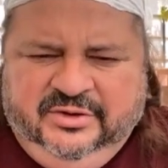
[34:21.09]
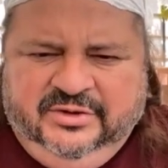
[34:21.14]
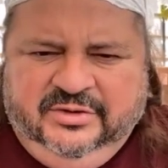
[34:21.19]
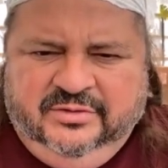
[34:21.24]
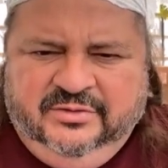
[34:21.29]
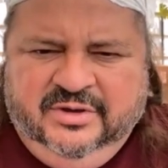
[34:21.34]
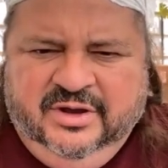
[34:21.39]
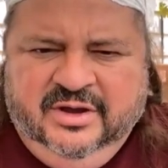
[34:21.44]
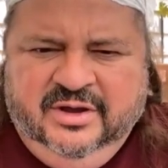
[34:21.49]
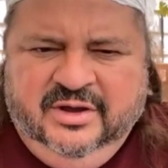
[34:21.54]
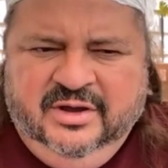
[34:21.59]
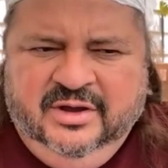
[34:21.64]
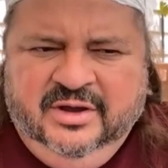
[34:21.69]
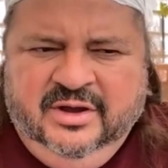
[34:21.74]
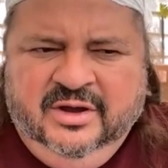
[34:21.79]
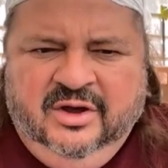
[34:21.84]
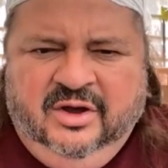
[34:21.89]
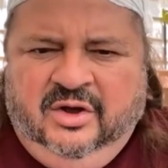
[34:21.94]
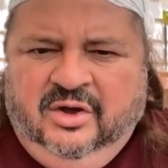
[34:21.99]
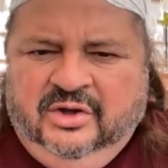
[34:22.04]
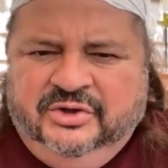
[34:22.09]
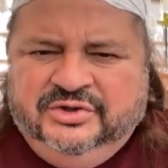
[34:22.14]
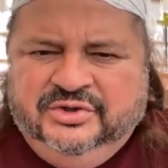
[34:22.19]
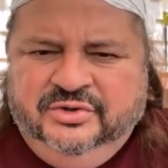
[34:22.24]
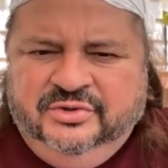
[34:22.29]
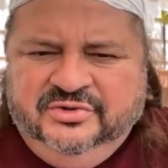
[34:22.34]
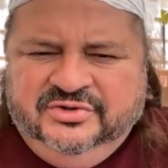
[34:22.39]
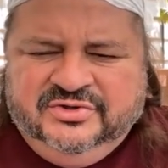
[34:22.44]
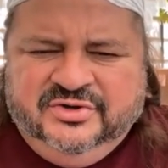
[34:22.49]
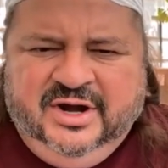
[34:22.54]
All truths are
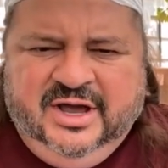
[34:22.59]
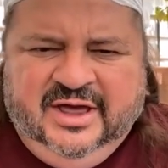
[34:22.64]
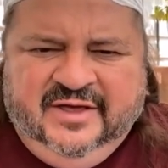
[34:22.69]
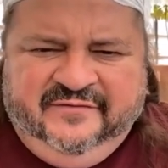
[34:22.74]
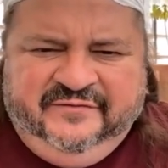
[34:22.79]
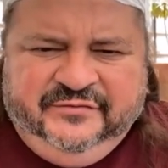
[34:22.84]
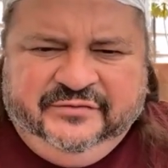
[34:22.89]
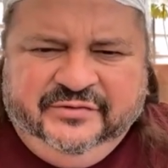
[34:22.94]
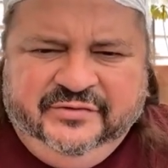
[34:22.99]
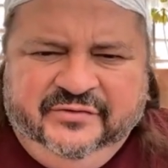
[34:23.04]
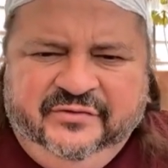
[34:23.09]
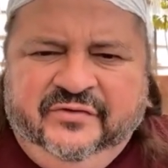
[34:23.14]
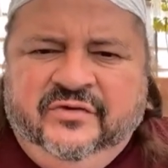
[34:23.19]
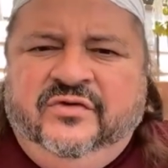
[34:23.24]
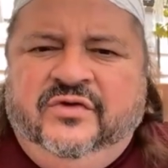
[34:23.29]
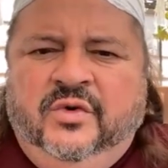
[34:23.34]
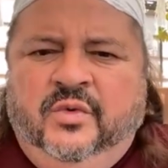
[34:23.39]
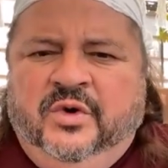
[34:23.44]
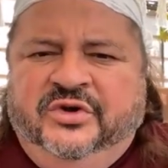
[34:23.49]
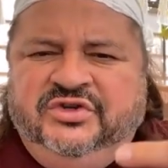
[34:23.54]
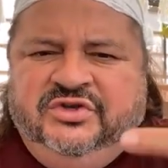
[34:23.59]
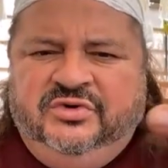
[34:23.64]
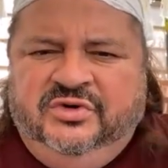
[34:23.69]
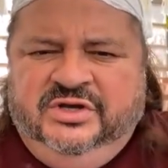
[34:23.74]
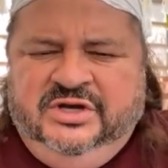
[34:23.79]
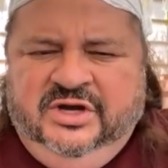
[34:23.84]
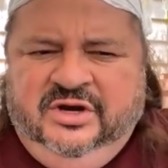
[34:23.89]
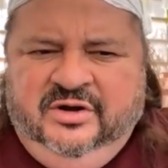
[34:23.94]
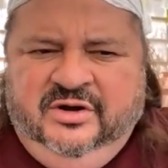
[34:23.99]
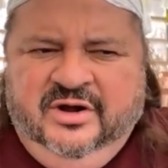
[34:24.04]
half-truths, so what you hear
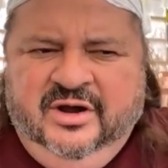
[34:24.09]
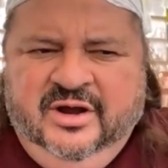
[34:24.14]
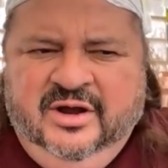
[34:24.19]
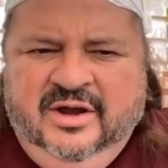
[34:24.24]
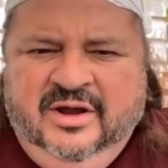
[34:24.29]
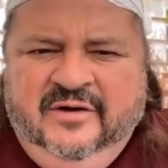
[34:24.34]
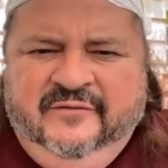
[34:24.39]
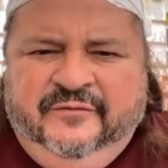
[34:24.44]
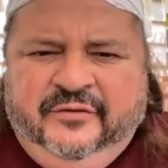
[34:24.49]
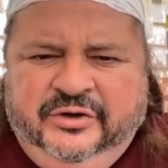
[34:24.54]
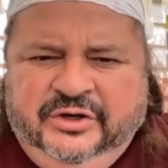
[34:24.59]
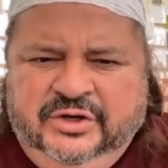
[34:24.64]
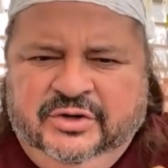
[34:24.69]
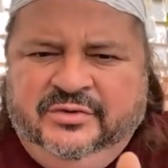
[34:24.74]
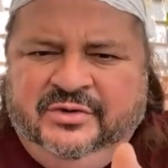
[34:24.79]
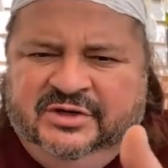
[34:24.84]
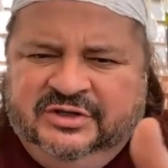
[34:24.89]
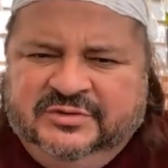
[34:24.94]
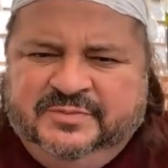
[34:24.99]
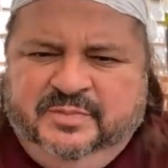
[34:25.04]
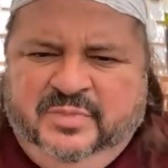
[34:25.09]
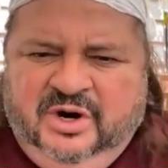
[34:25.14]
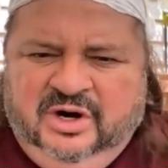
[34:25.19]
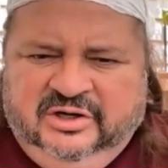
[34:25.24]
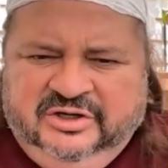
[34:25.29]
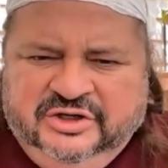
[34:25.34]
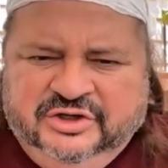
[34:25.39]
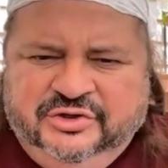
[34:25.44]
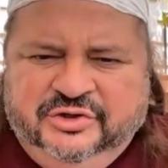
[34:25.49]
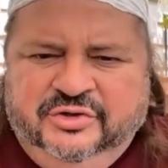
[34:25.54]
for you is partly true
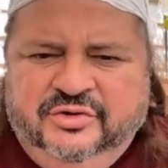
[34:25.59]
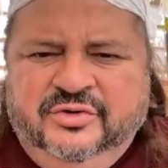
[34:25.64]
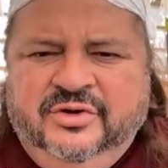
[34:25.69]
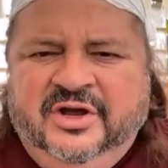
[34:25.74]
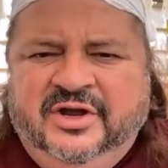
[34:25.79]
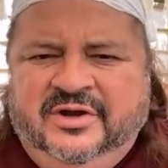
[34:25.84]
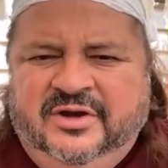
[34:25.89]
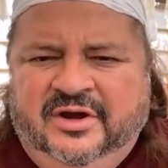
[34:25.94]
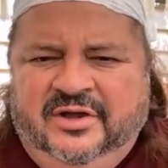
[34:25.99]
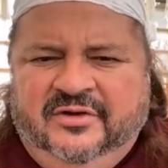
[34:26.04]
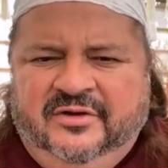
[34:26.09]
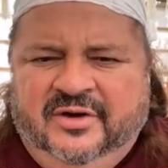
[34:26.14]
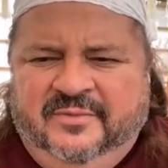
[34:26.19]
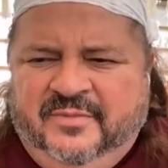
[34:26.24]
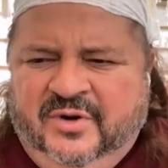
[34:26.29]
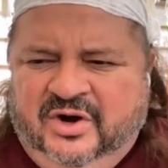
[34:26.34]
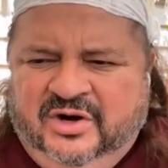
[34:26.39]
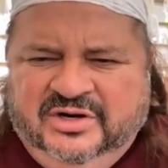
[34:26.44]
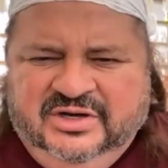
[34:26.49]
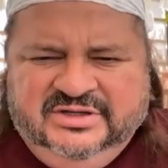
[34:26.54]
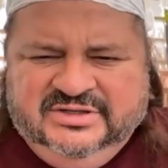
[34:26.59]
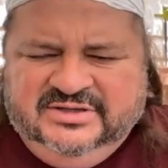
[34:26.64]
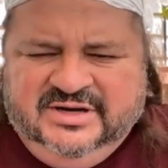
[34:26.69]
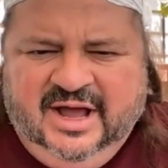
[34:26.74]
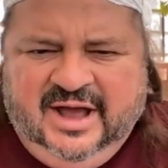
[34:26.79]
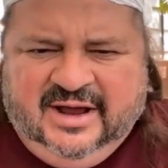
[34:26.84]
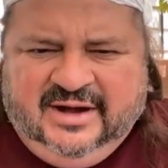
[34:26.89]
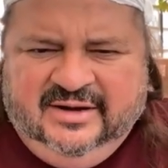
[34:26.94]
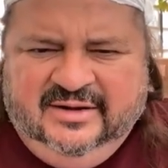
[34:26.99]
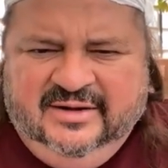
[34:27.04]
and the other part is not.
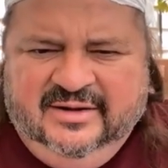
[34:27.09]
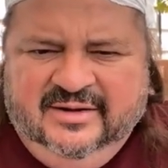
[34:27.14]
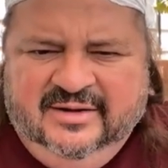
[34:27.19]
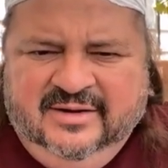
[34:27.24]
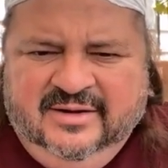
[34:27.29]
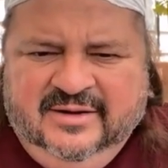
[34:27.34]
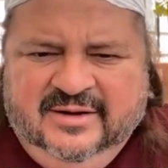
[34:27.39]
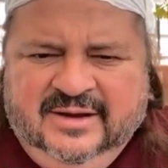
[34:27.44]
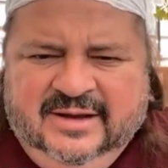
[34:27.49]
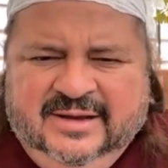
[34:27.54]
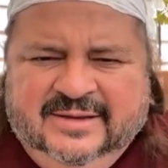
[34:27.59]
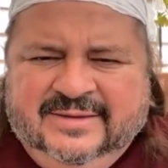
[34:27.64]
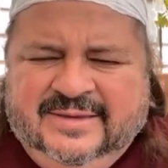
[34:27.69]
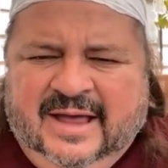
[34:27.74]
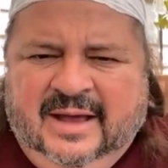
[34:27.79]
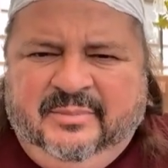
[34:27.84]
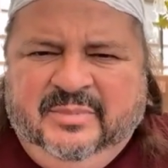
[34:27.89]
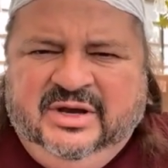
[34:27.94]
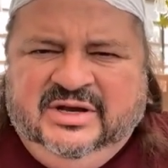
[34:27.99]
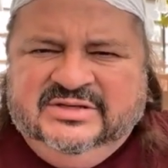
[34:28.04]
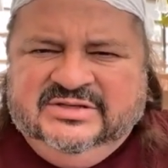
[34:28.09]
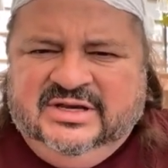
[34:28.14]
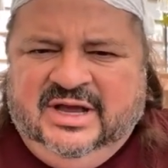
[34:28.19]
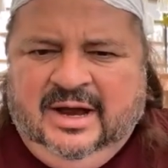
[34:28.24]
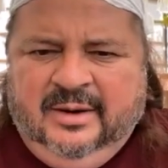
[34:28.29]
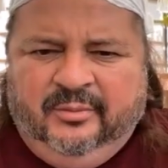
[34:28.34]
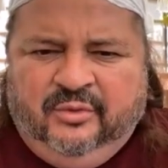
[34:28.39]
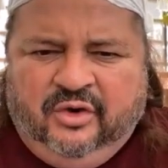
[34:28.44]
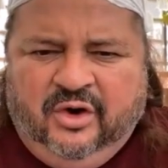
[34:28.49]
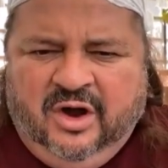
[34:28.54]
Not because I'm wrong,
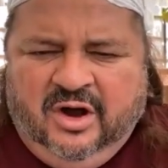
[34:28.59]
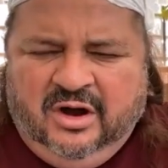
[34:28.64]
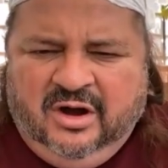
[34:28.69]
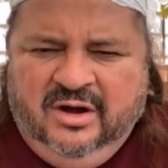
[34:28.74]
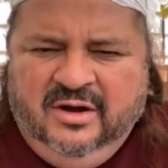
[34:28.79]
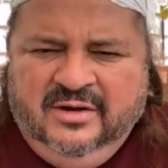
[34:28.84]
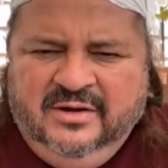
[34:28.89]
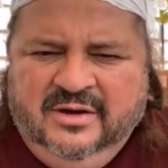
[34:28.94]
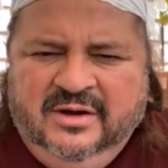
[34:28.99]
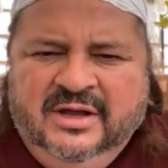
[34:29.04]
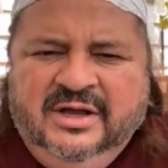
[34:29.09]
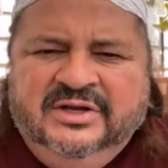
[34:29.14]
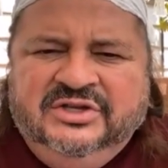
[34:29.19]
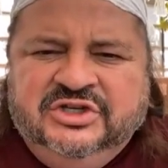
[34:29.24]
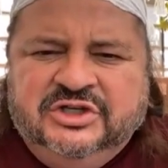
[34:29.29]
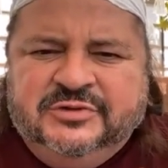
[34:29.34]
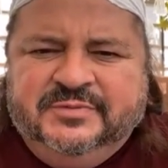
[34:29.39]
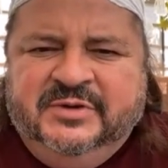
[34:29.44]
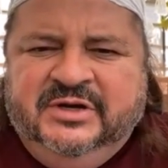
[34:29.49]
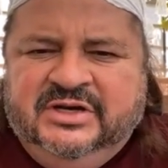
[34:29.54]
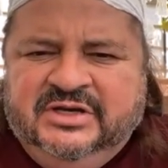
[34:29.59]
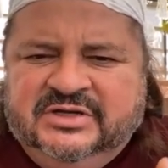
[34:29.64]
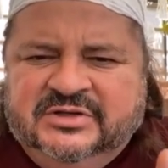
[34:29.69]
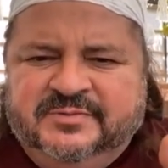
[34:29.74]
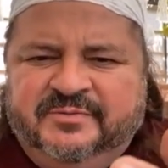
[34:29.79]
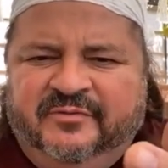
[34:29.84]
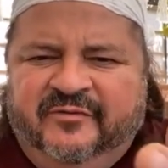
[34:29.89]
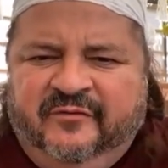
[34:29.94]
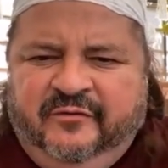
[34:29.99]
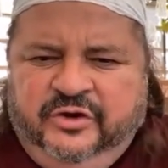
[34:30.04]
just because for you
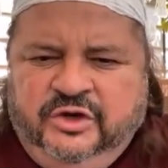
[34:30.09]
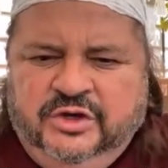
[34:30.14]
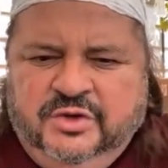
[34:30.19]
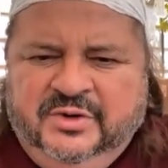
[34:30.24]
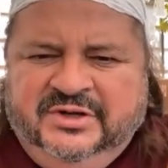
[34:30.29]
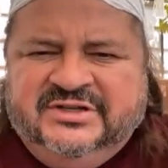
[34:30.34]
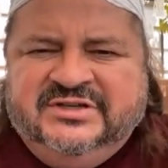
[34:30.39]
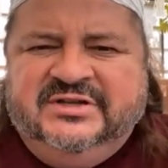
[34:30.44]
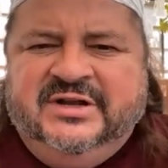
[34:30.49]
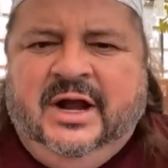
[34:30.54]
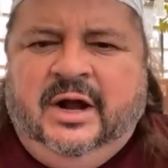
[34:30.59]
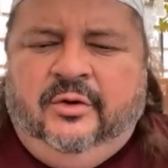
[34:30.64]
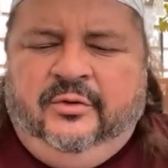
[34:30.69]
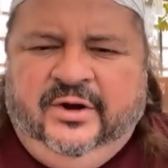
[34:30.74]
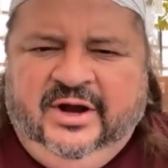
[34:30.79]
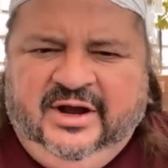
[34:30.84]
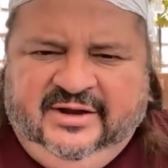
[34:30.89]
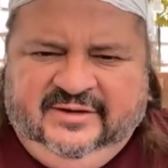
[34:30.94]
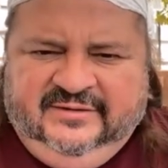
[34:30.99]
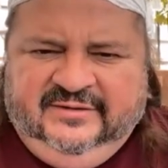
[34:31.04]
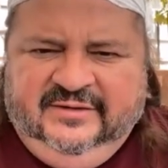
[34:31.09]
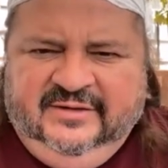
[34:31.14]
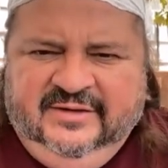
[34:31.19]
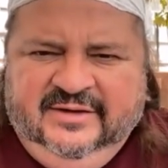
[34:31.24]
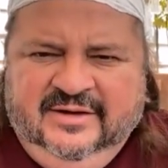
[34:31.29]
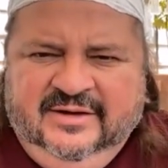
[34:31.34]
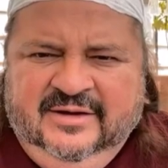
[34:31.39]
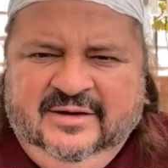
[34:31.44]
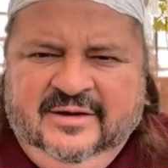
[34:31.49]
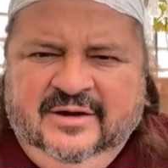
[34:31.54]
it's not right. Or
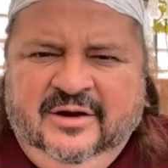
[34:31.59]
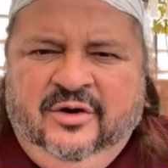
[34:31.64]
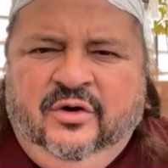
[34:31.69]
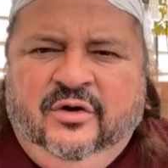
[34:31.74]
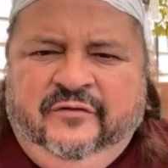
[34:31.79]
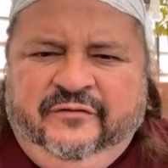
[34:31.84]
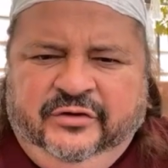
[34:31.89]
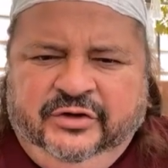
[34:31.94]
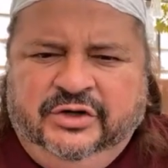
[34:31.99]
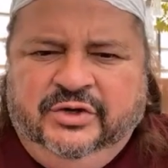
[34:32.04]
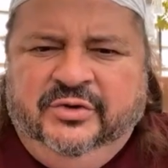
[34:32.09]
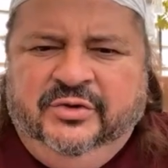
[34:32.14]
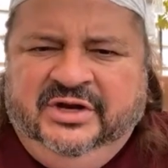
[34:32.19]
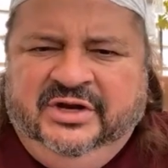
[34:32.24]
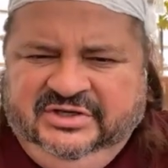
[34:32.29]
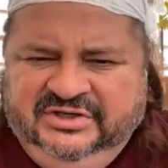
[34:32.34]
for you it is right.